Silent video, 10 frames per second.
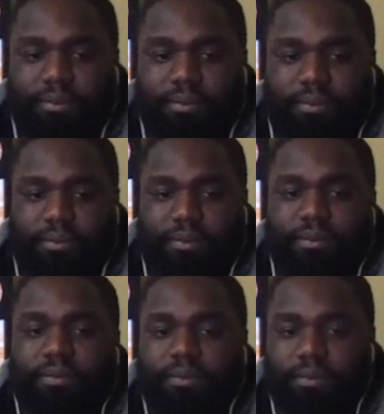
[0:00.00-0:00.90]

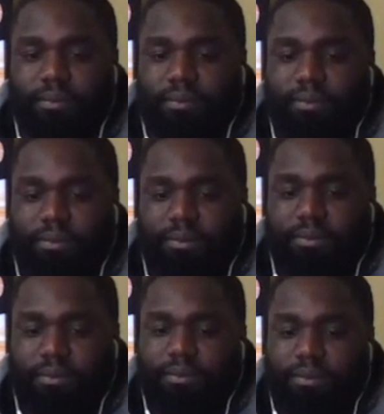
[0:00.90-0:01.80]

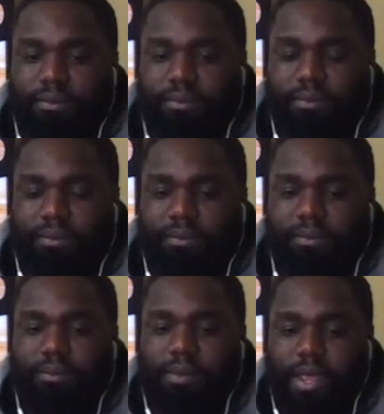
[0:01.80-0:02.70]

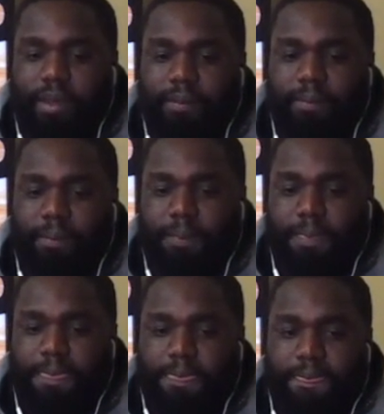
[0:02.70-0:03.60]

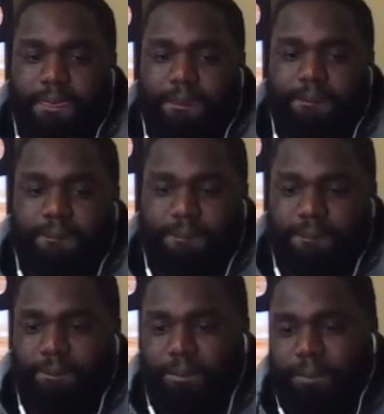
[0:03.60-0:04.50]

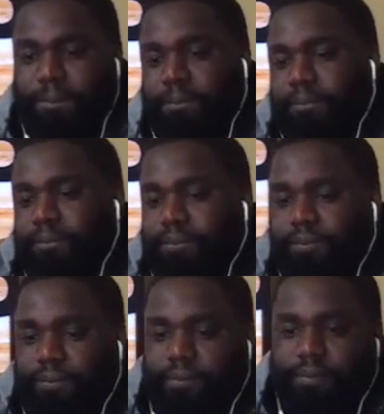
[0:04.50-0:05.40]

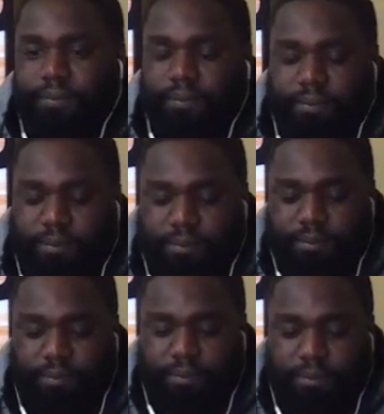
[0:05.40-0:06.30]

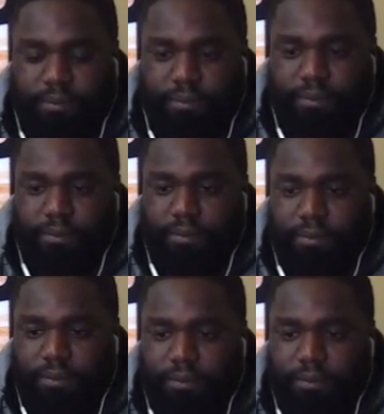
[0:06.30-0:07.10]
No words are spoken by the person on screen.